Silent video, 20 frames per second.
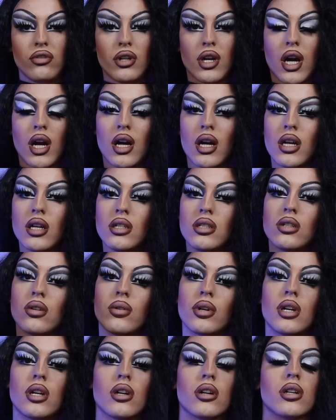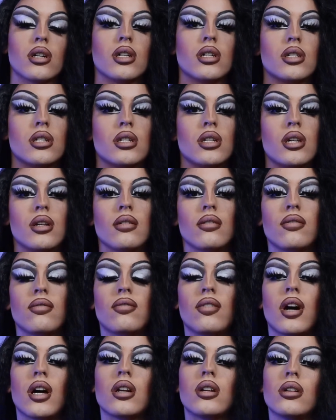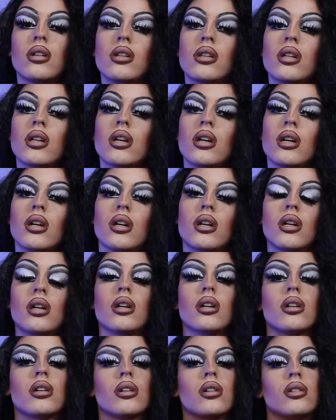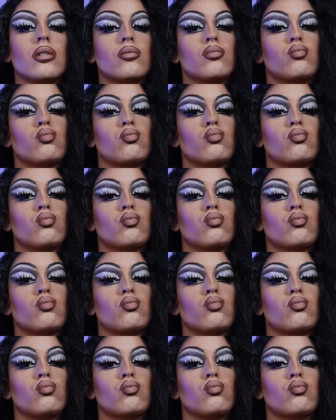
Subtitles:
you guys, so here is the final look.